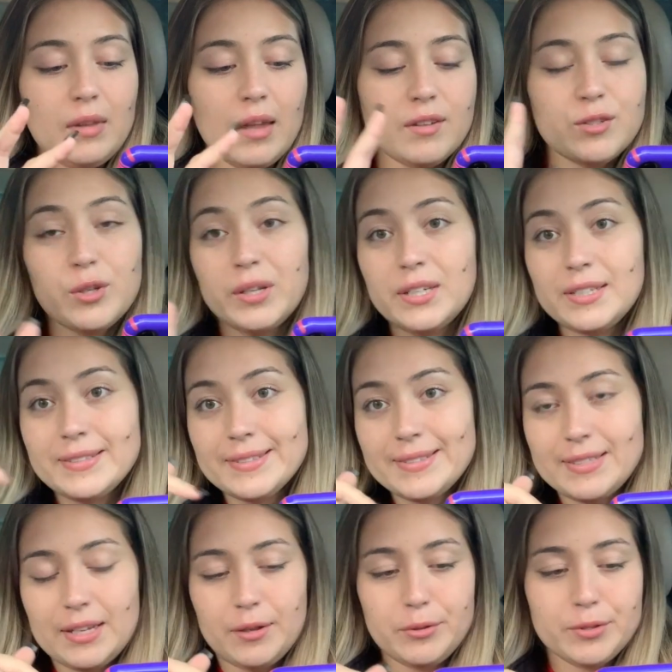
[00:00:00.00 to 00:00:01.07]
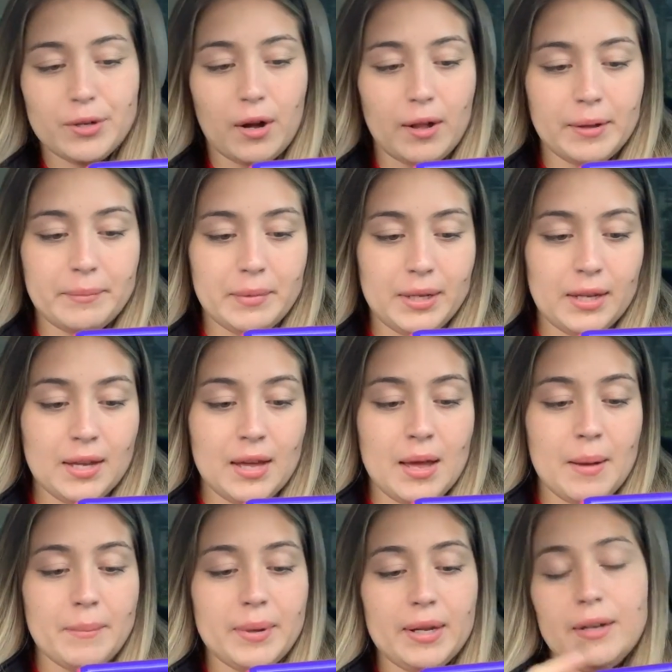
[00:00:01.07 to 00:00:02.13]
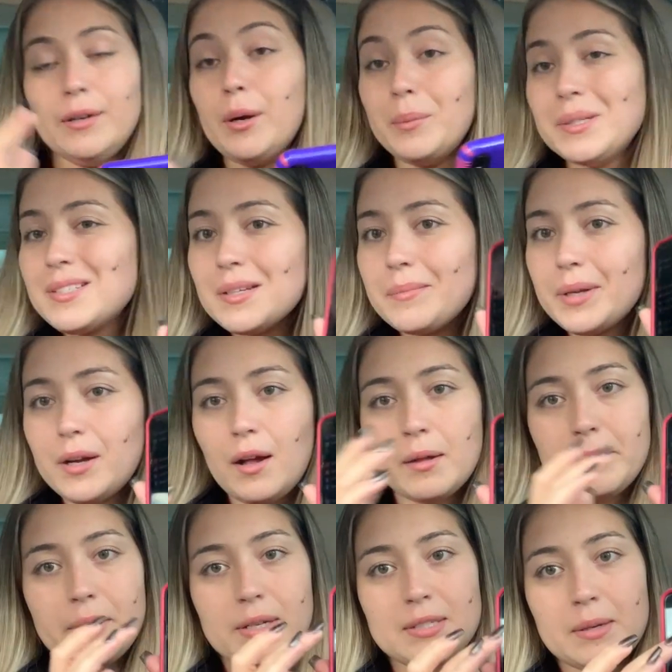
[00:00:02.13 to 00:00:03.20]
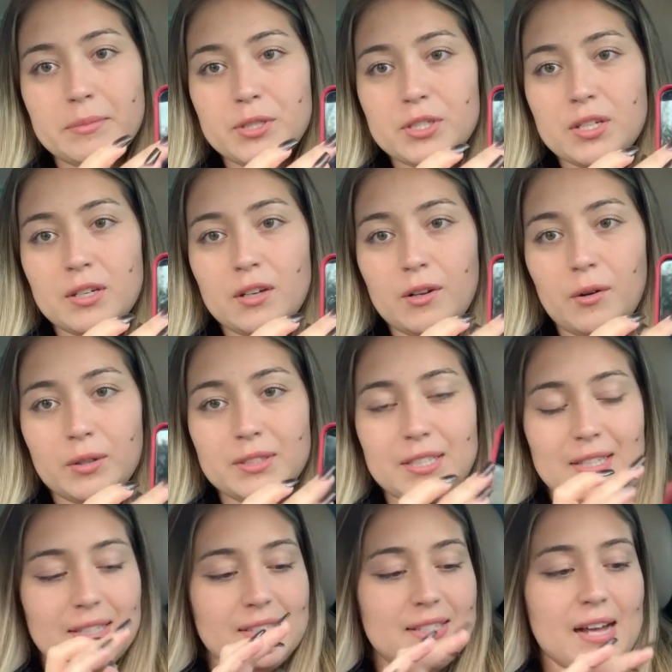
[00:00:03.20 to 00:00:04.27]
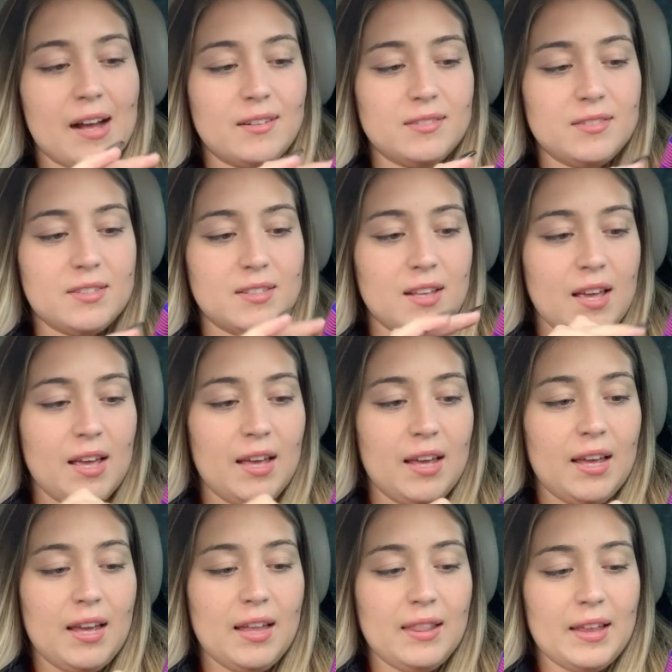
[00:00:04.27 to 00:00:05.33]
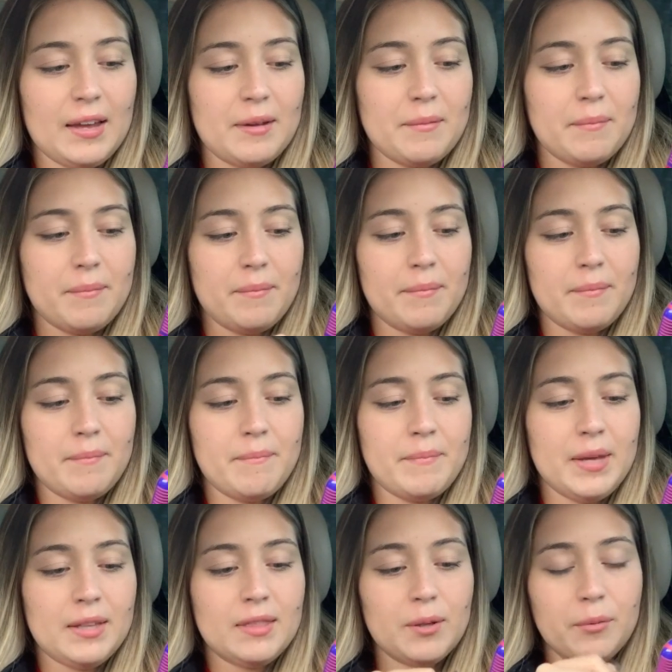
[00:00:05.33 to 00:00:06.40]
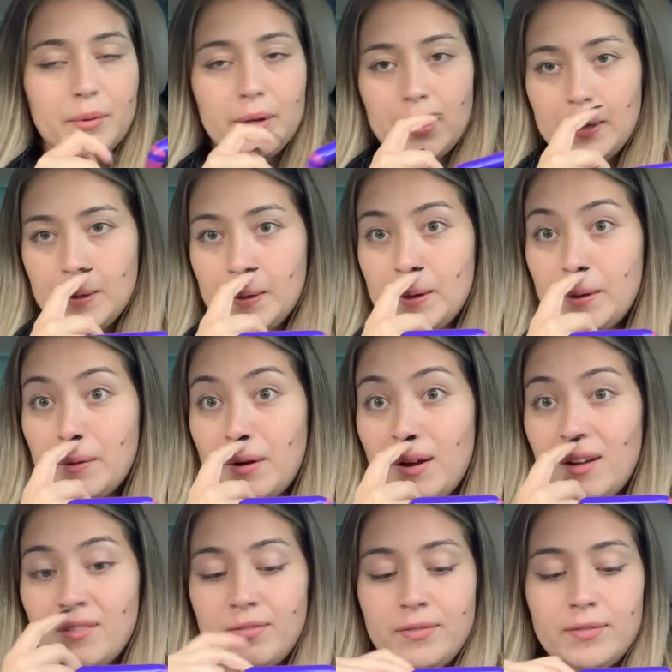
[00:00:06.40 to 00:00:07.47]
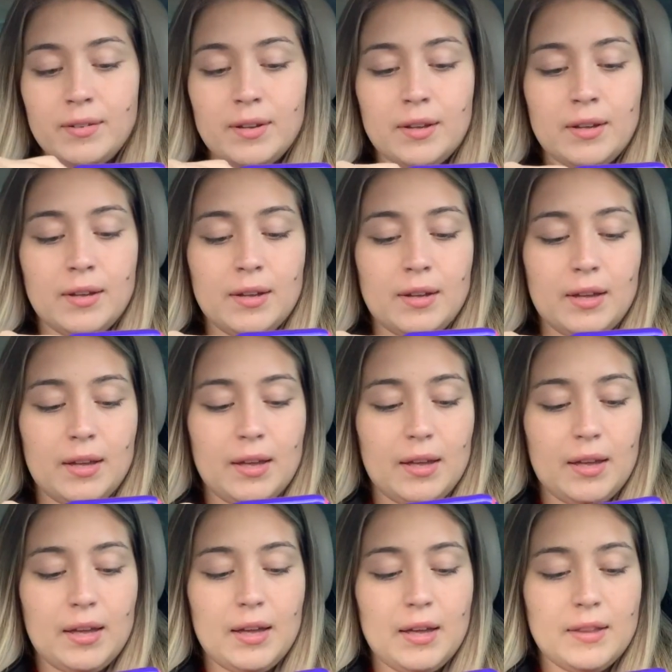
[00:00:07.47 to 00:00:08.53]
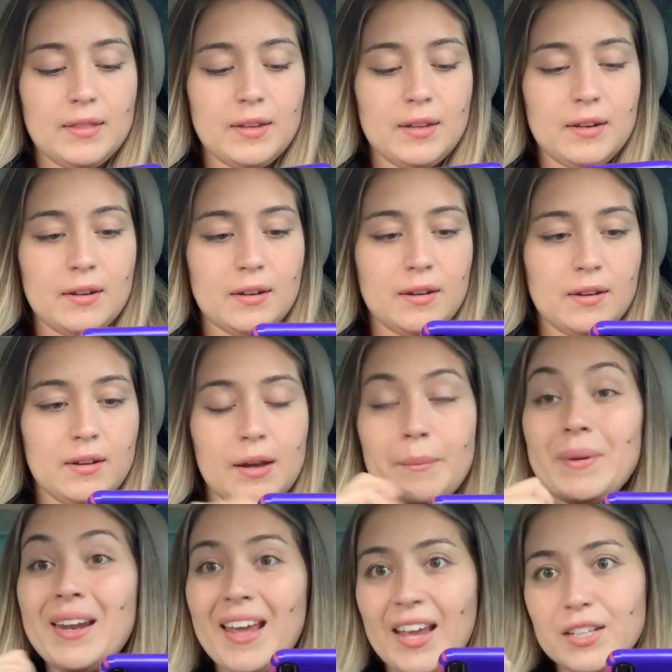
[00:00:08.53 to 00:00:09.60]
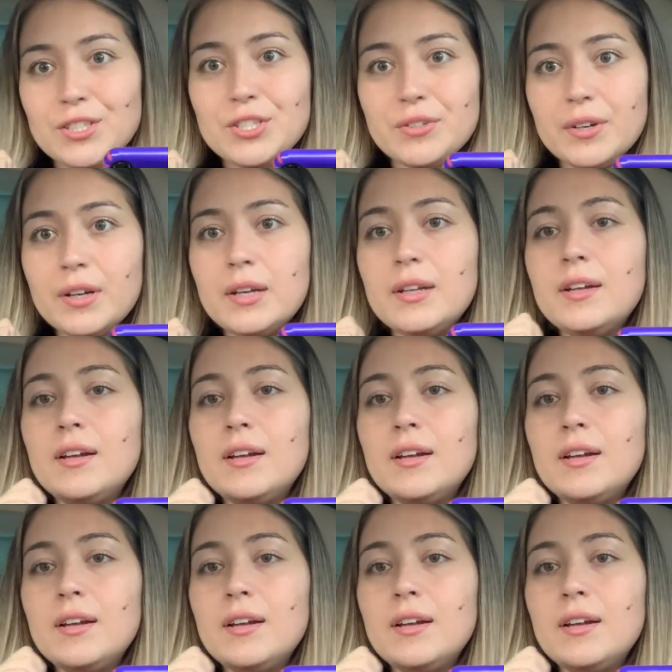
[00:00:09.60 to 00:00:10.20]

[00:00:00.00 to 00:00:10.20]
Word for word: so he doesn't see who's calling me, but nobody's gonna be calling me because I'm just gonna go into the sounds and like make the ringer go off, and then uh, I'm gonna answer it,